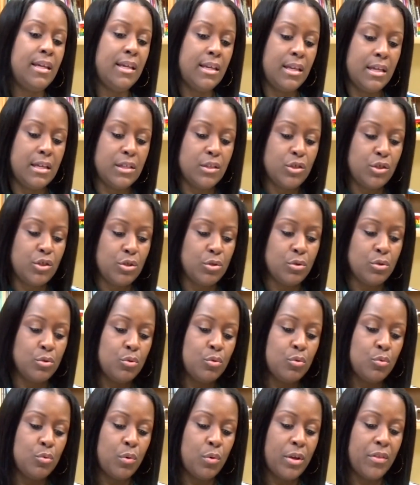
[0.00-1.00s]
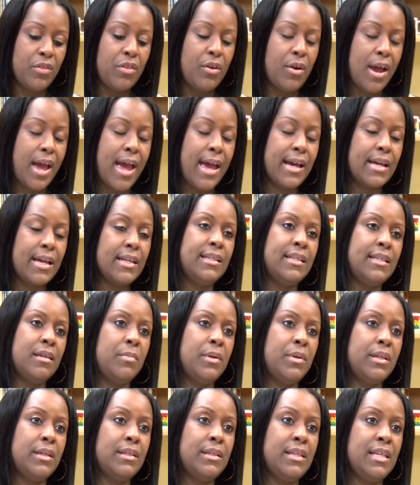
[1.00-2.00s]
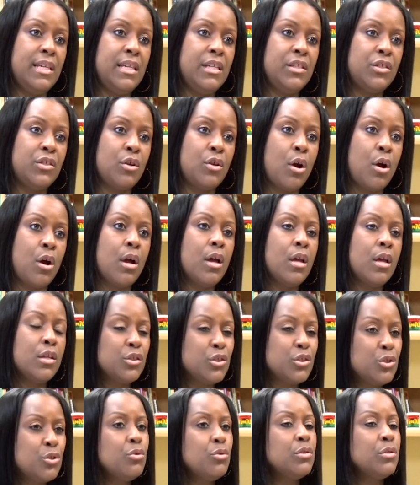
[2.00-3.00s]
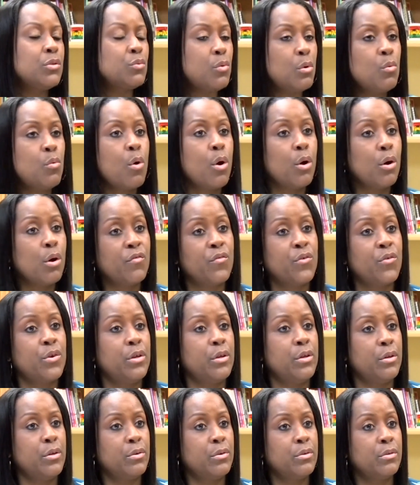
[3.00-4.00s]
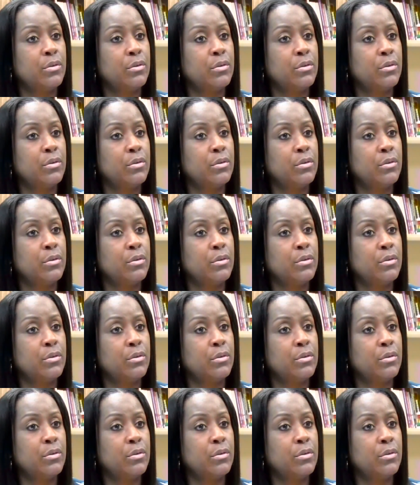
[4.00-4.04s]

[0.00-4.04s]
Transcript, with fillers: lead into what their academic needs are. Students will work for you.